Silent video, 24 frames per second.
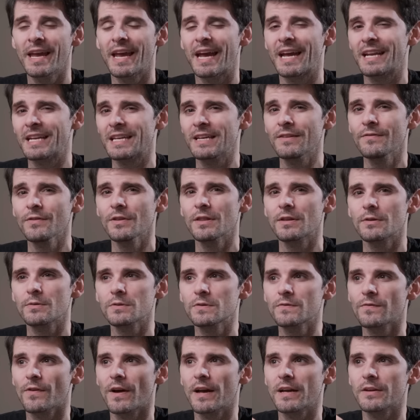and even those
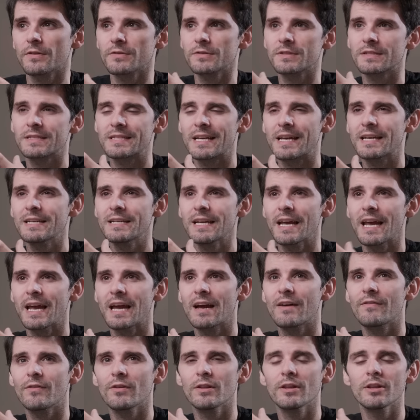files tend to
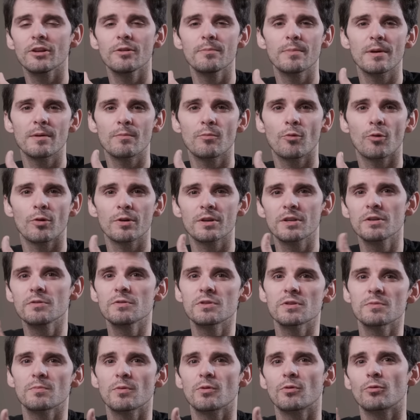have a little bit more
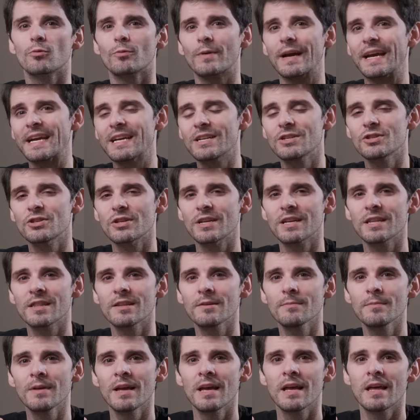usable range in
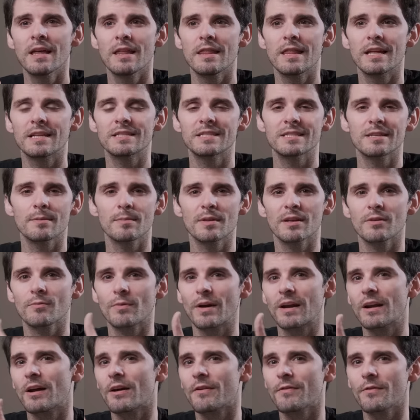them than something
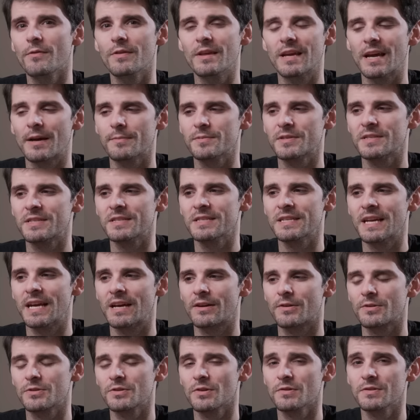right off of the Epson
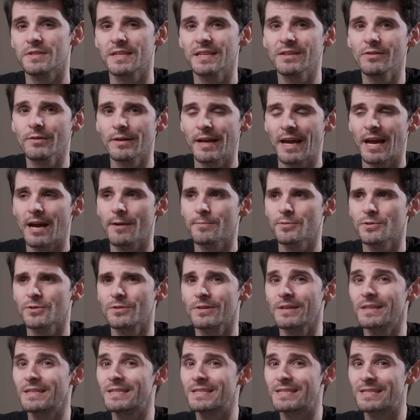scanner. So single capture
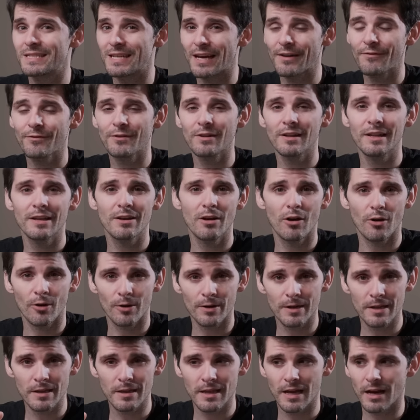is definitely
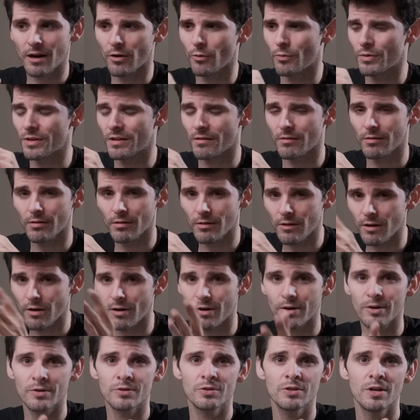already there with a
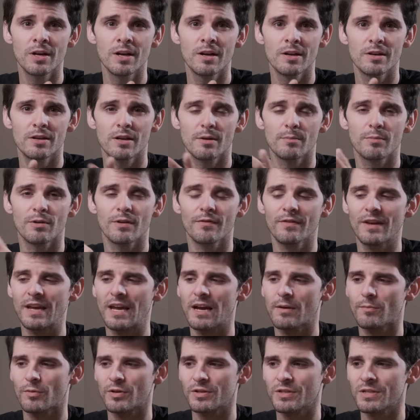large number of
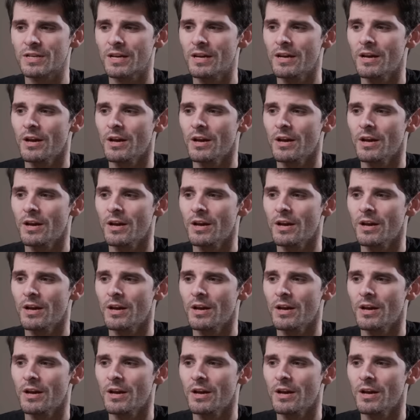cameras.